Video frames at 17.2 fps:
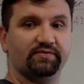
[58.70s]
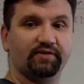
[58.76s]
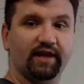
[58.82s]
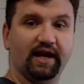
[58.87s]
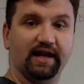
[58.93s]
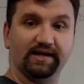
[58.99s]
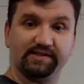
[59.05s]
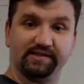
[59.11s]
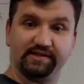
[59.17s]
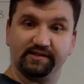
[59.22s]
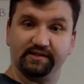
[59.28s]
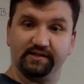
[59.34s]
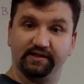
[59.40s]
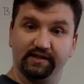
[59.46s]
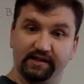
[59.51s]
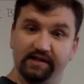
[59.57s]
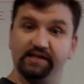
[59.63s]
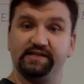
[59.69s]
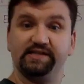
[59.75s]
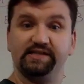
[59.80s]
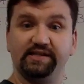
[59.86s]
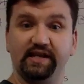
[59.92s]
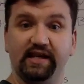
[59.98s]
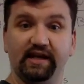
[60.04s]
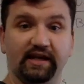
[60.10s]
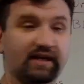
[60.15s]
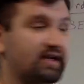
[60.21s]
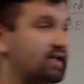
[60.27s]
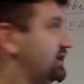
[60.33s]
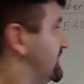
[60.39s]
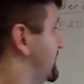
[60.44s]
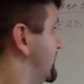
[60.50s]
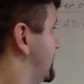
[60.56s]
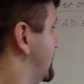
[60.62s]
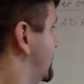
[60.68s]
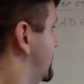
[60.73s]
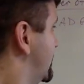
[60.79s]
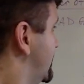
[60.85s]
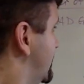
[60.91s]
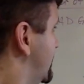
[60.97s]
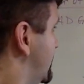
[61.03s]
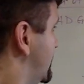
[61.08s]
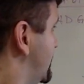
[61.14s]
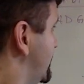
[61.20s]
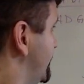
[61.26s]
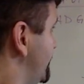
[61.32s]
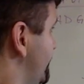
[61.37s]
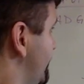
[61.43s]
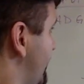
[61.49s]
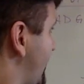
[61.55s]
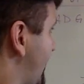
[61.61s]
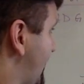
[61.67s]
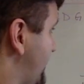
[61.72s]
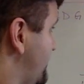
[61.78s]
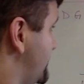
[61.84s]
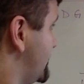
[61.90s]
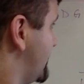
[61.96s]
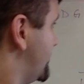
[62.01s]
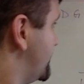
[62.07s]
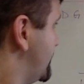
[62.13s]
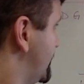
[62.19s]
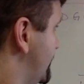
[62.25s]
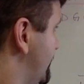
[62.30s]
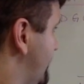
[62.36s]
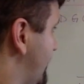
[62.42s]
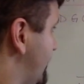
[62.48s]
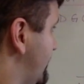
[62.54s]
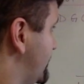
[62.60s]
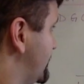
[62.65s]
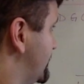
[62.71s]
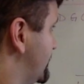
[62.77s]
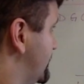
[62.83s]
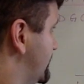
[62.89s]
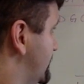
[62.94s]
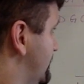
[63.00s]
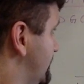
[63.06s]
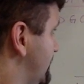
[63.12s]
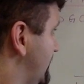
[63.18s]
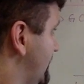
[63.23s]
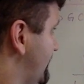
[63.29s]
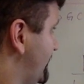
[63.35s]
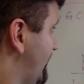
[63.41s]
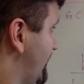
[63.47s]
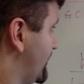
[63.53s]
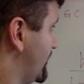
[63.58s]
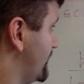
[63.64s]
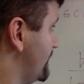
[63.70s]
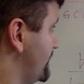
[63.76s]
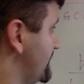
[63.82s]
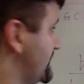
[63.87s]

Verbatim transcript: and flats is C. And I know that if I go